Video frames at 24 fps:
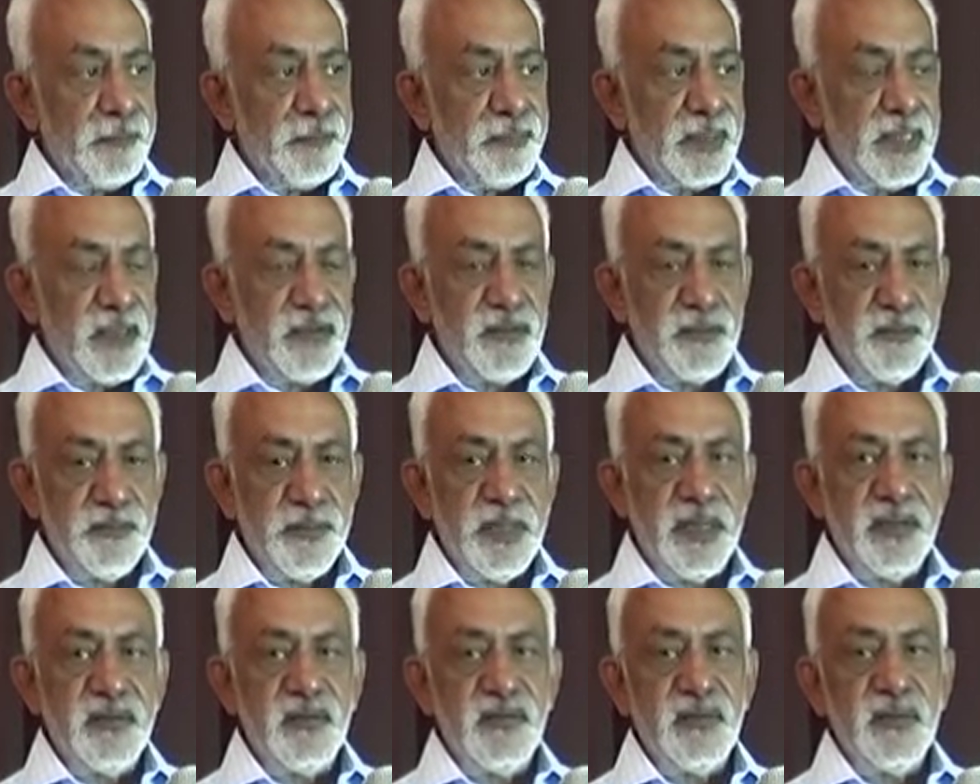
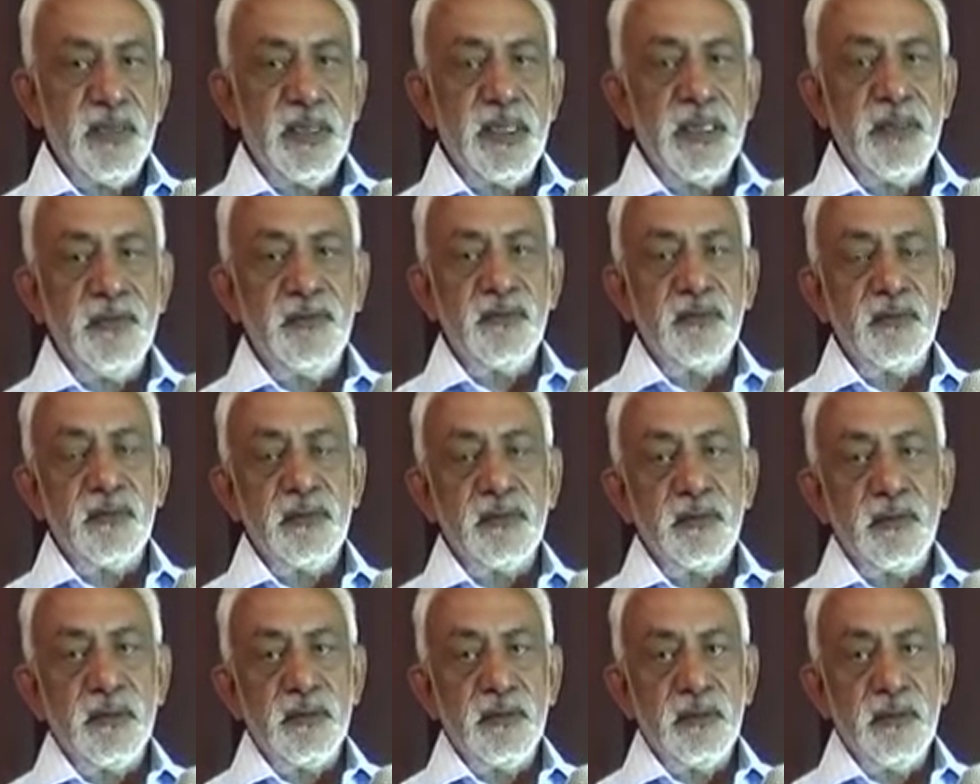expressed his
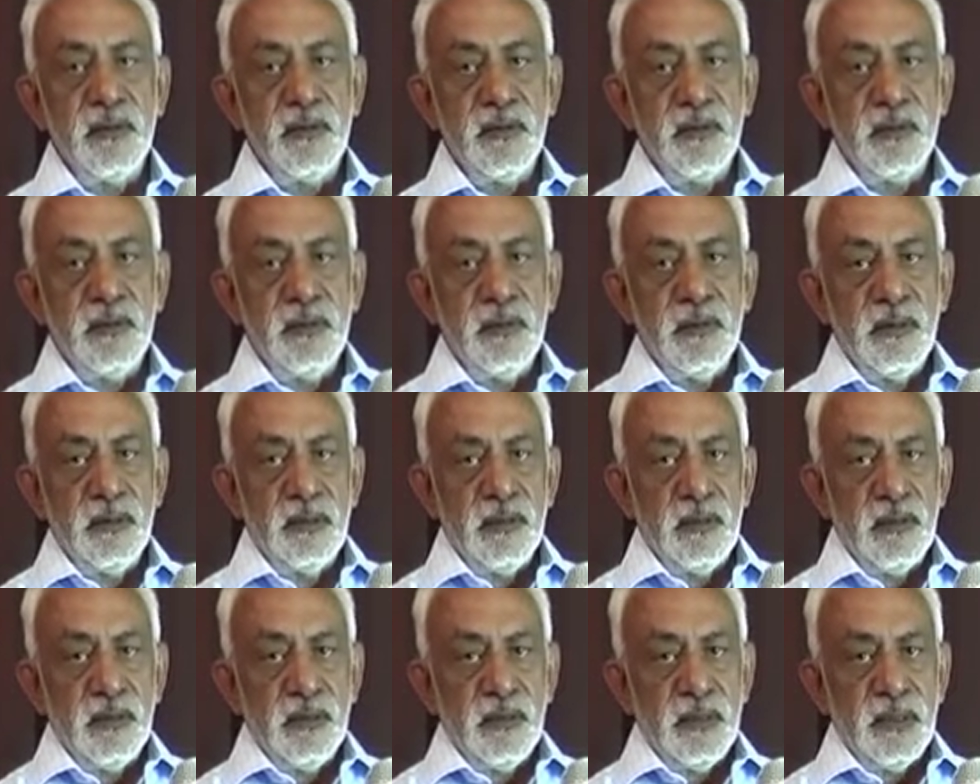
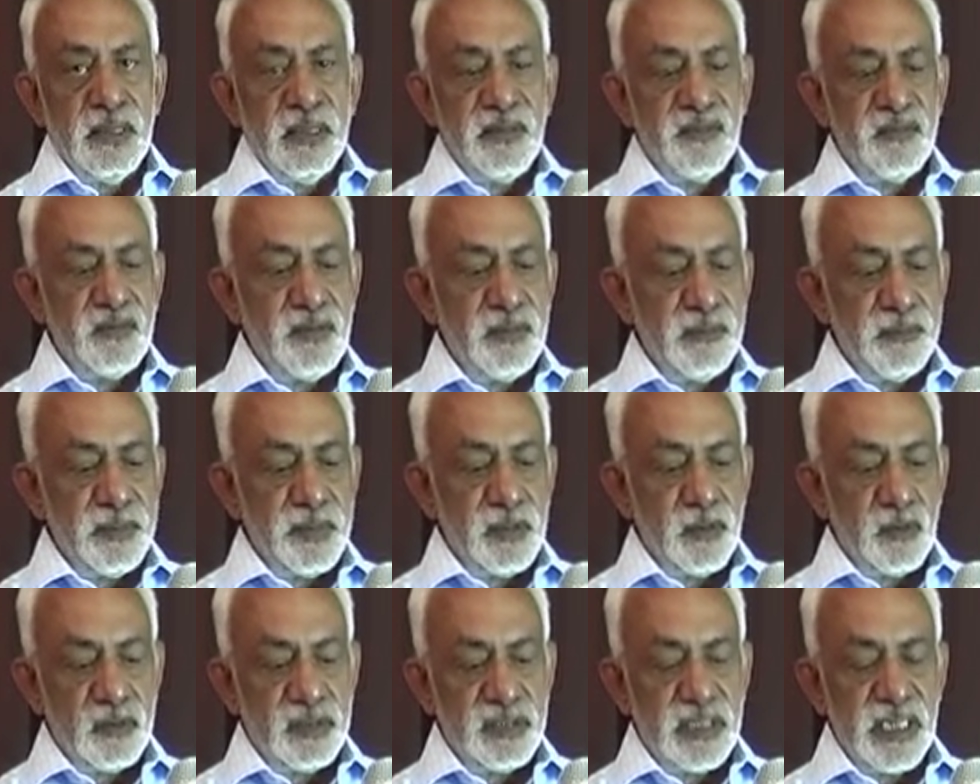estimate
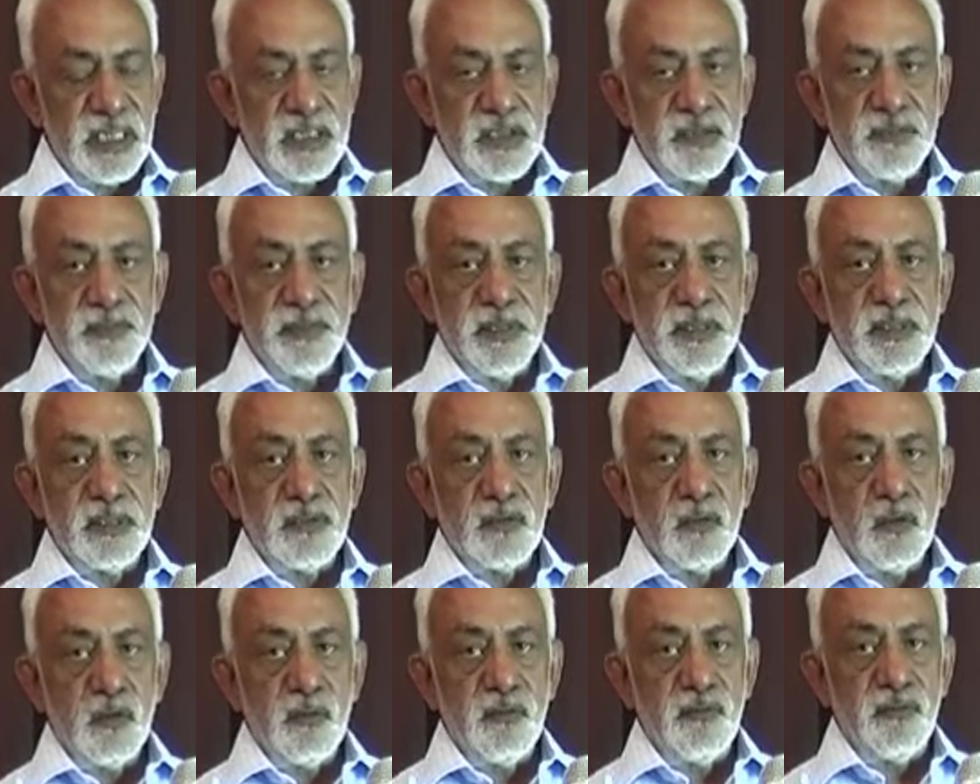or judgment
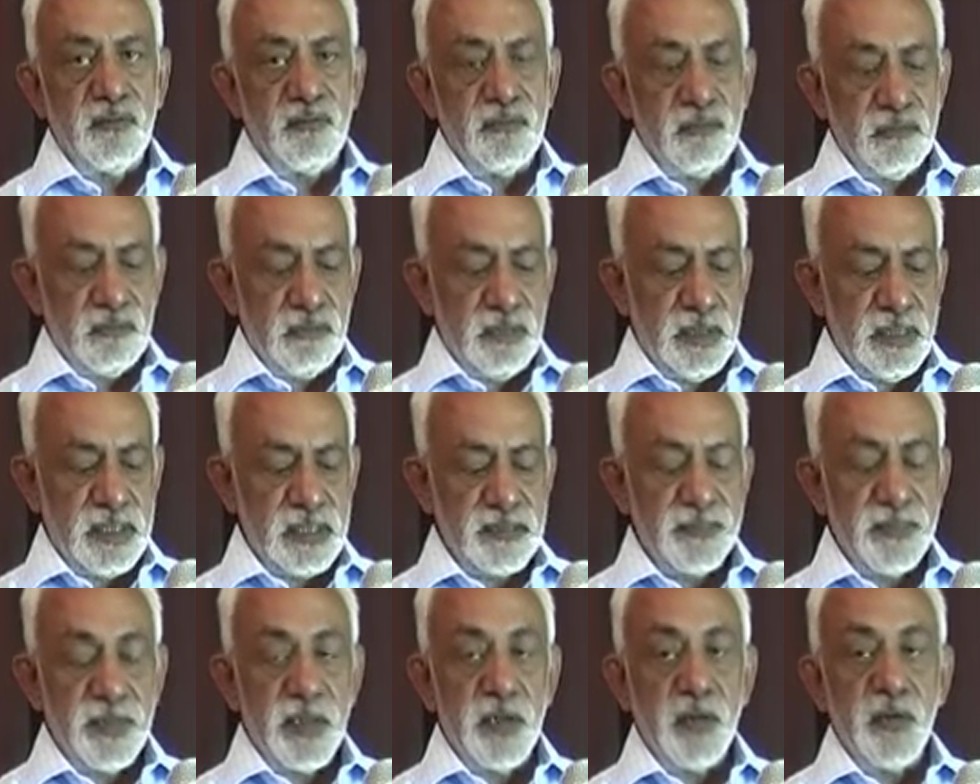of its
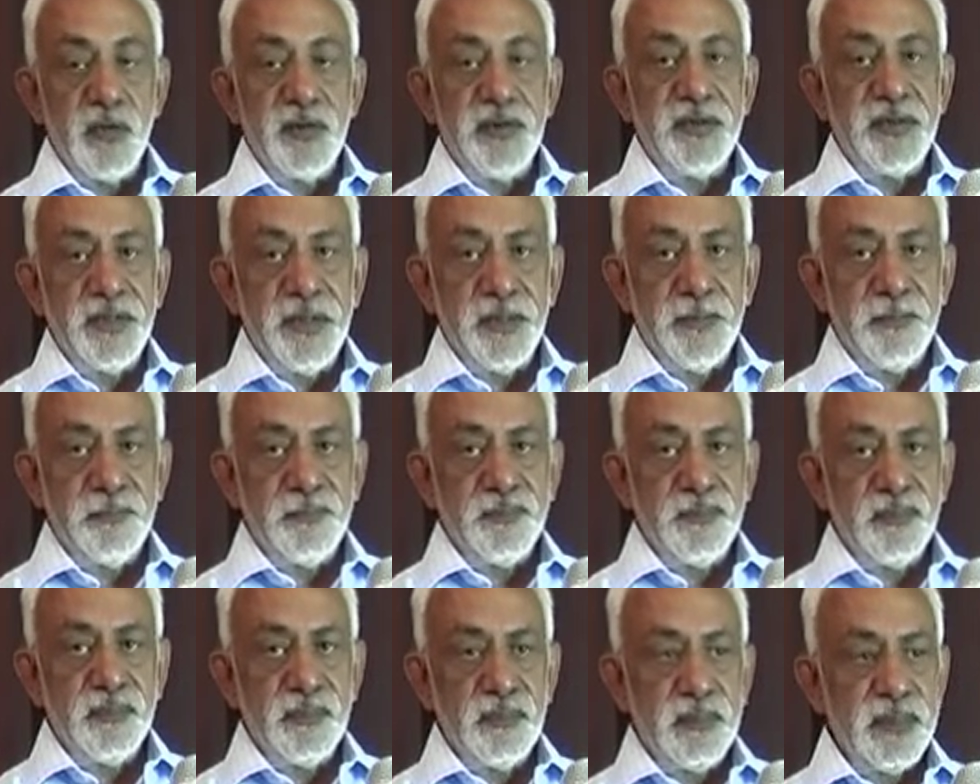priority,
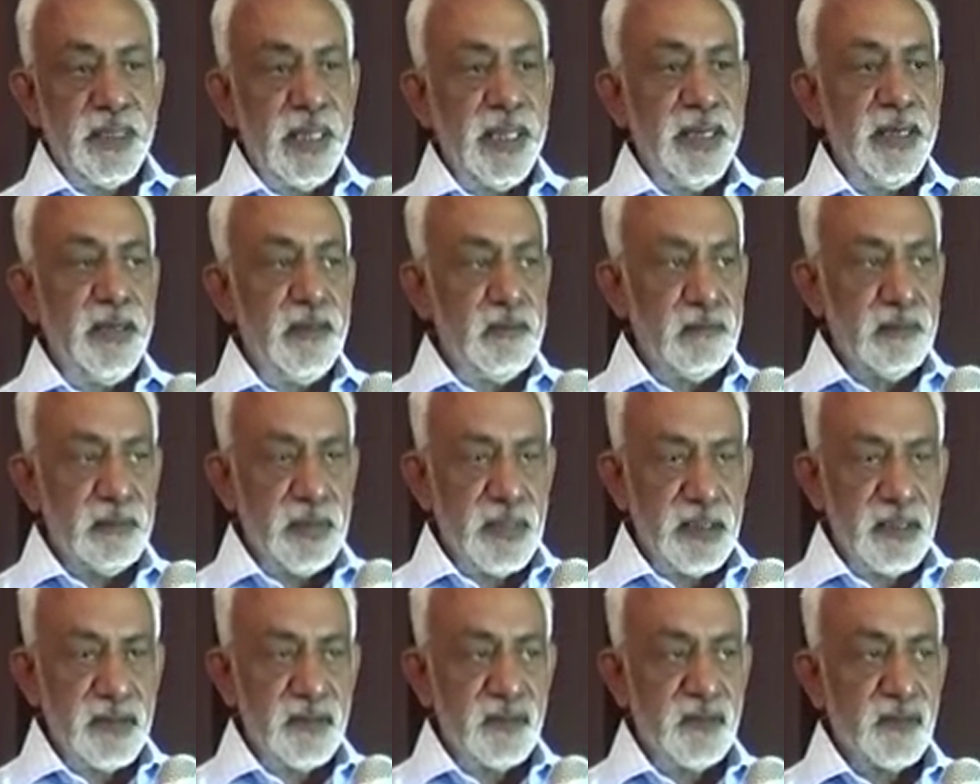then
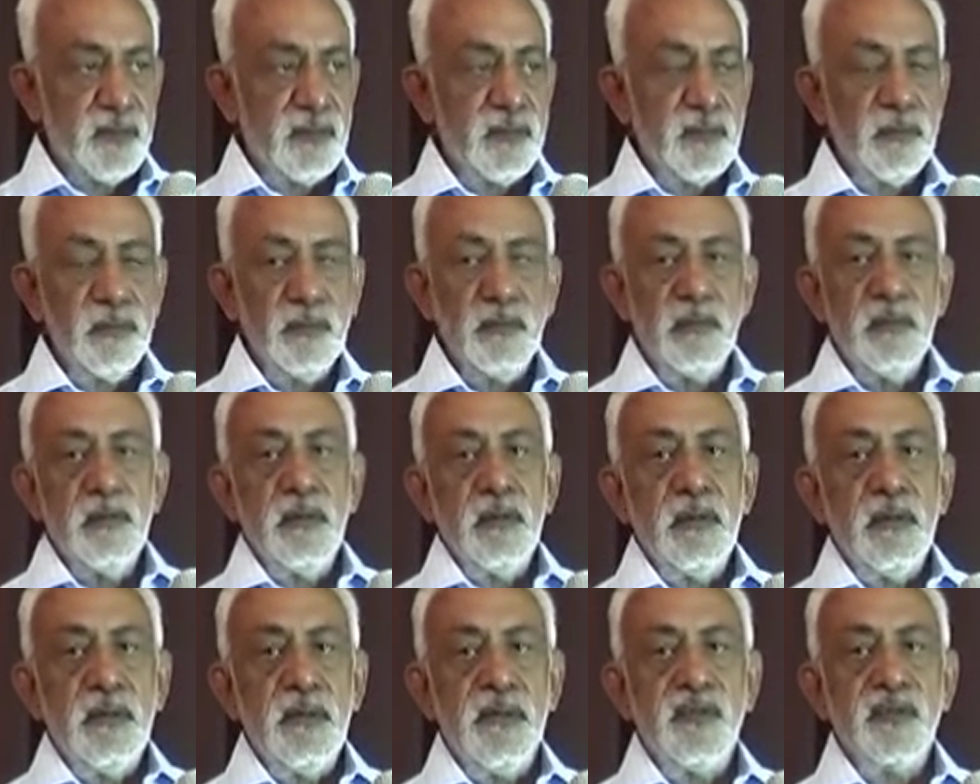there is
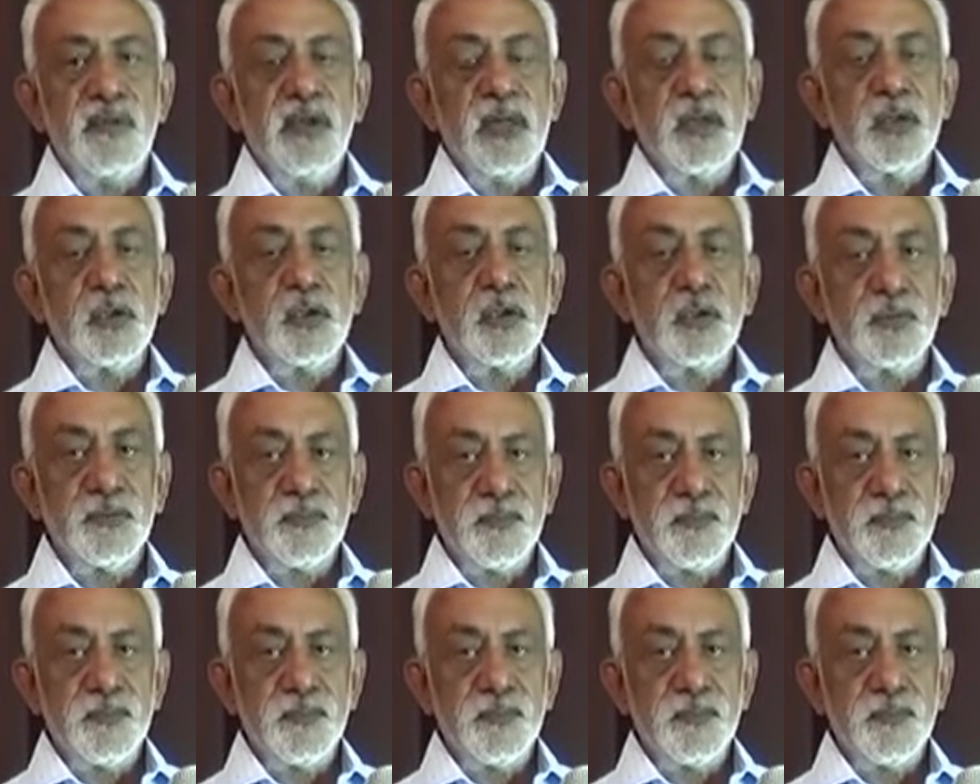discussion.